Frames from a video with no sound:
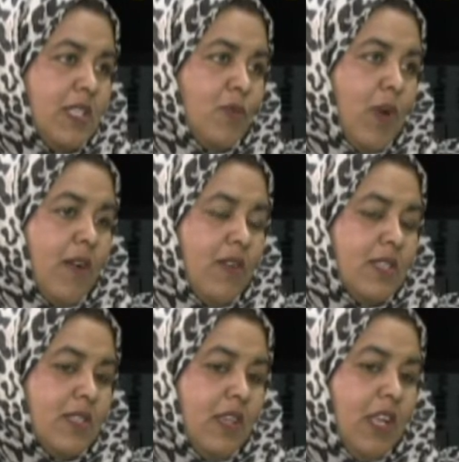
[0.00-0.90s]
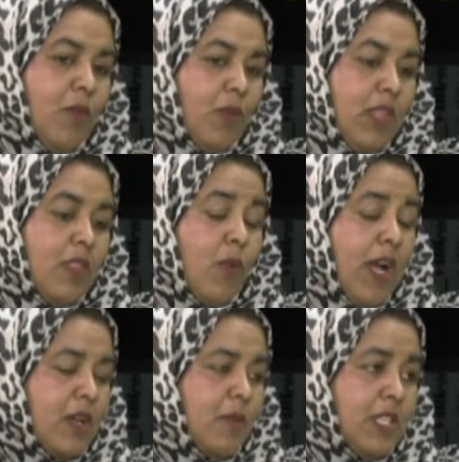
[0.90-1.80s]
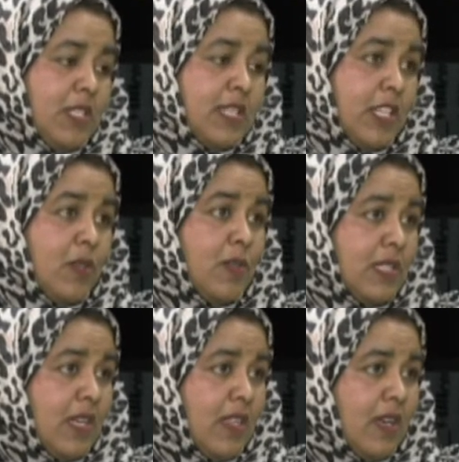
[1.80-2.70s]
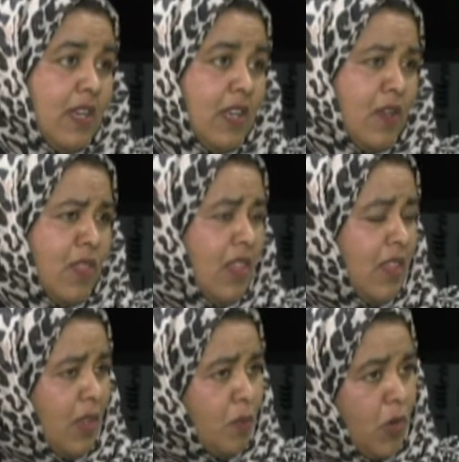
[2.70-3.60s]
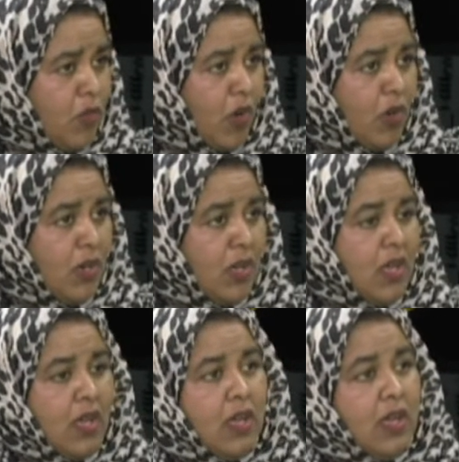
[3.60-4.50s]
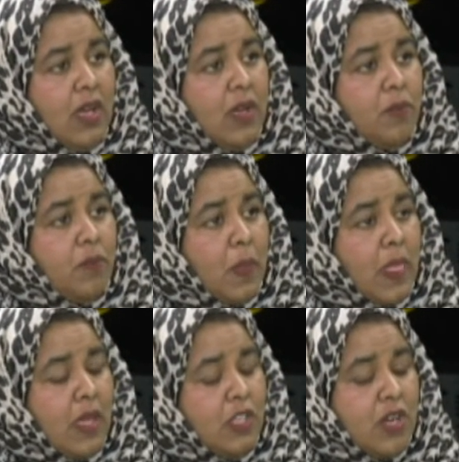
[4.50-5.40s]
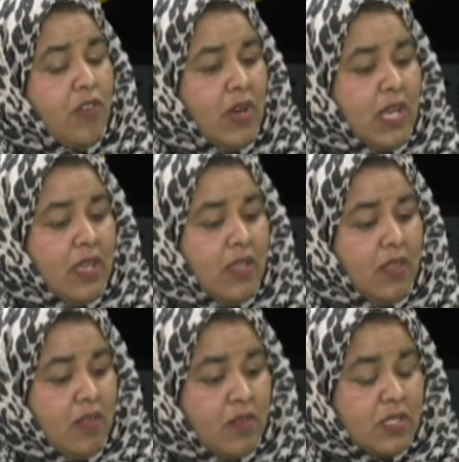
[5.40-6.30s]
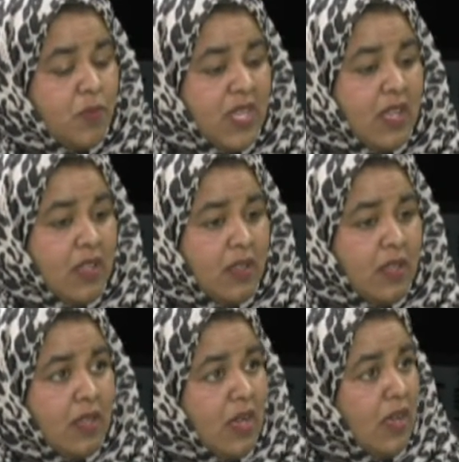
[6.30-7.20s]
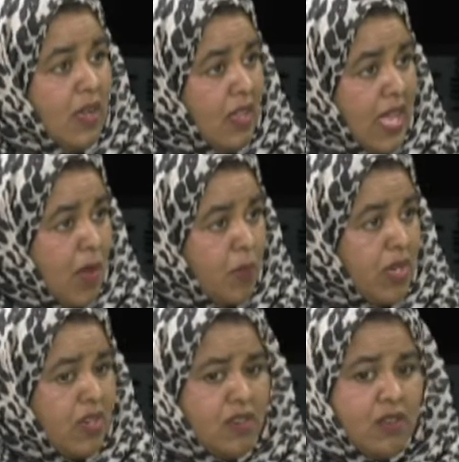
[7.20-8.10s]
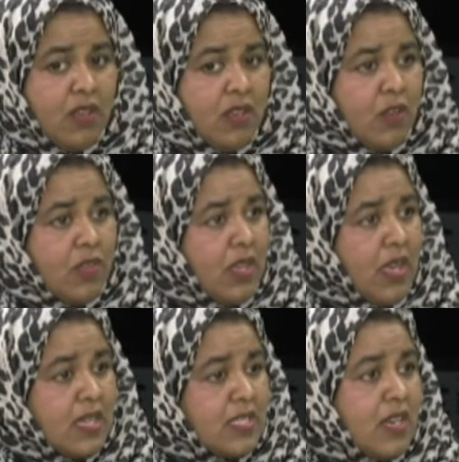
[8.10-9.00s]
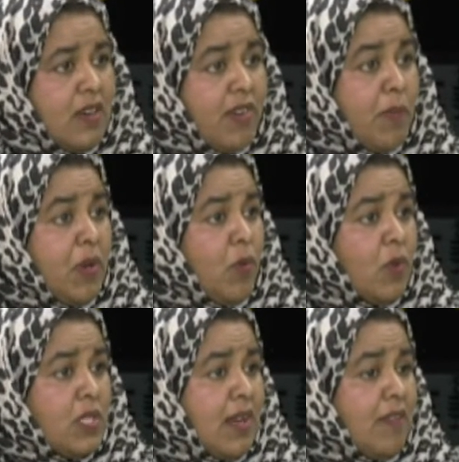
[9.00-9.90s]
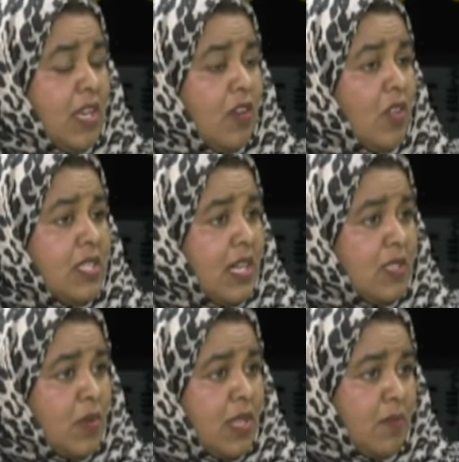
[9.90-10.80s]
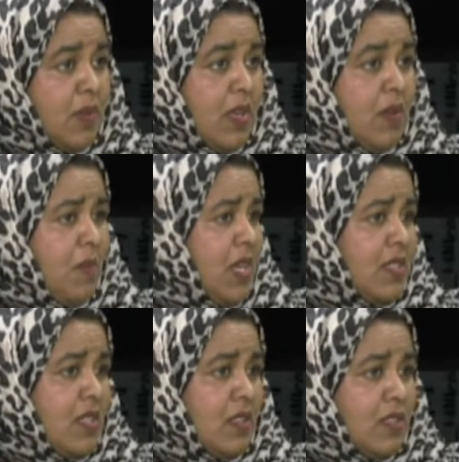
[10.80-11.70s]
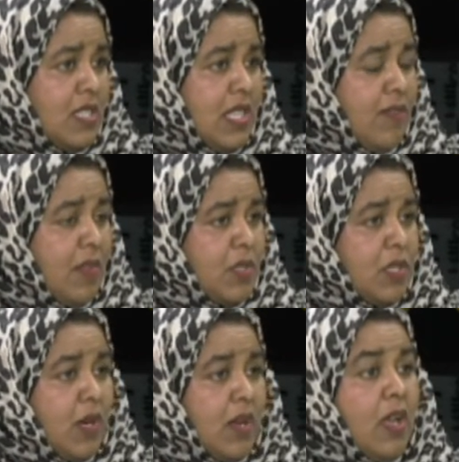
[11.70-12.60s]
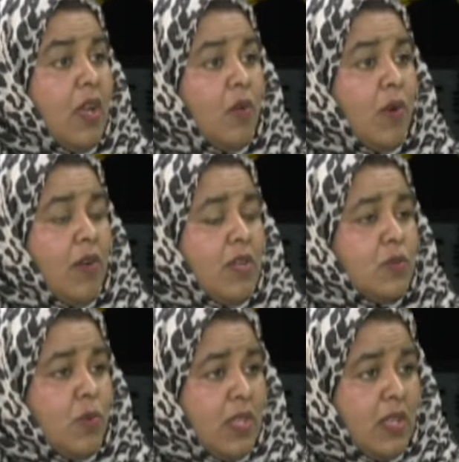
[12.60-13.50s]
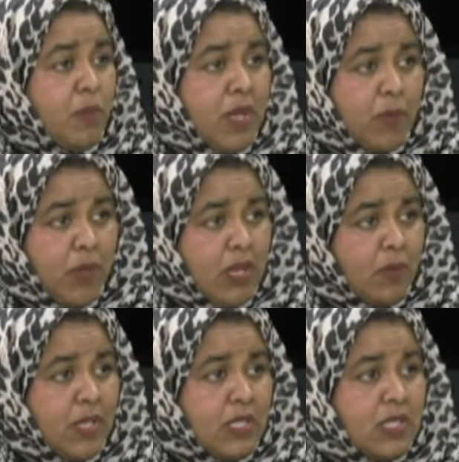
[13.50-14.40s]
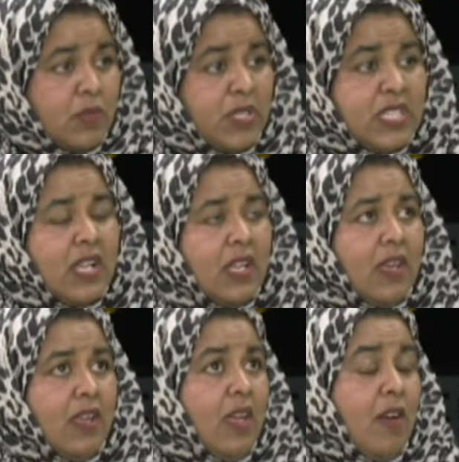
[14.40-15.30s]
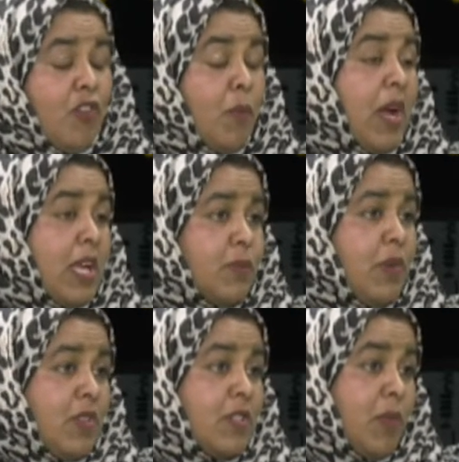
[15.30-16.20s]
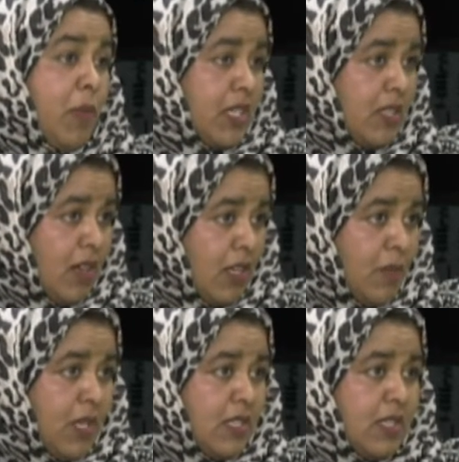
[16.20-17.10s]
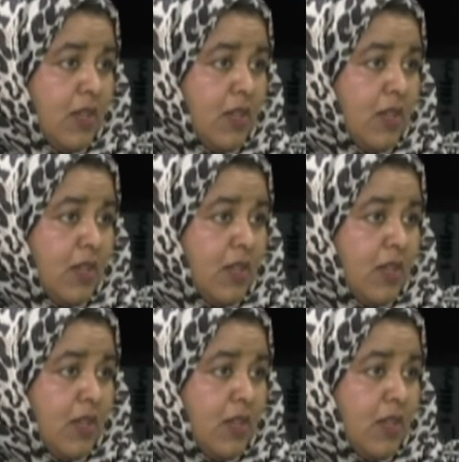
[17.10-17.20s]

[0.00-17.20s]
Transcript: whereas within the white communities, I do see that they'll move on. Generally, something will happen, and the extended family won't have any contact with them, because they'll just leave them to it. Whereas within the BME communities, particularly from my experience of the Pakistani community,